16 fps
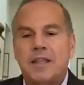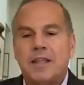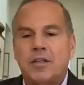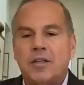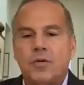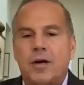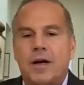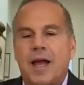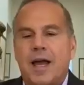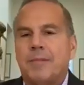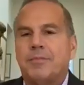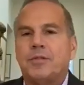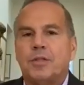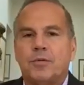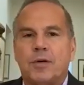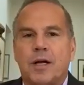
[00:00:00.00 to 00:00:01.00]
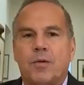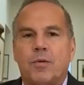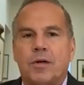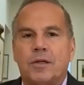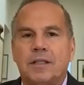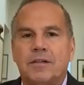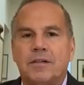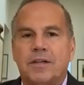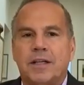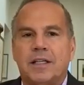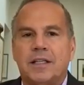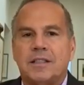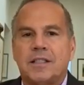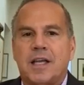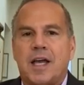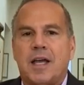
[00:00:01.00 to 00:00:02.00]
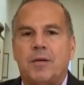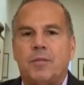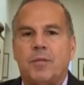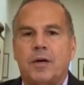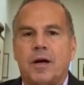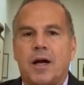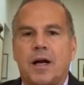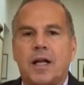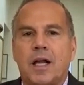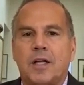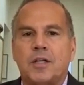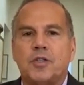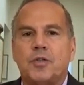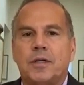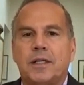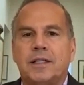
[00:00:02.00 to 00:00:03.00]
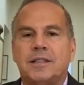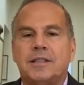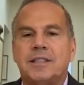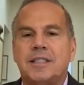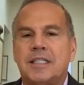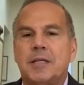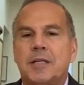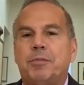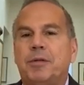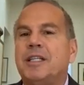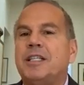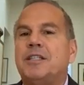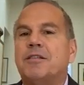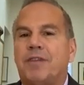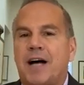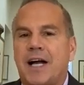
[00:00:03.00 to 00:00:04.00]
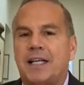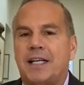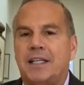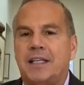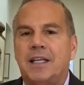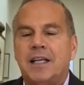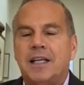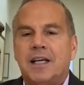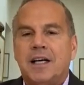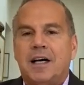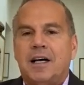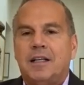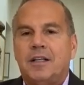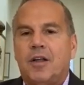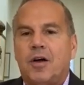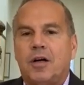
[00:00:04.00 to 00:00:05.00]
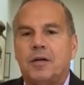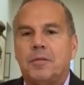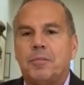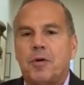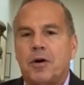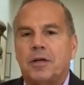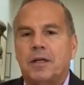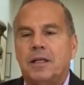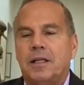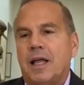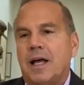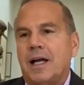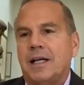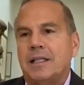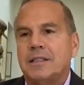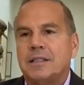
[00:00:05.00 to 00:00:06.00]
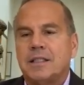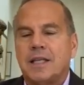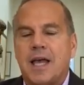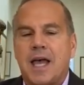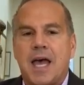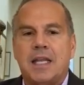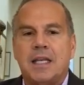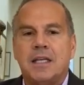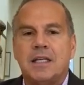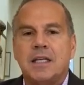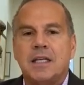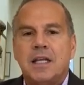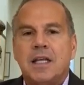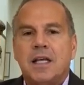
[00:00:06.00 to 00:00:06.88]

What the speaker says: think you are absolutely right. We're living in a time where our country is deeply divided along party lines, and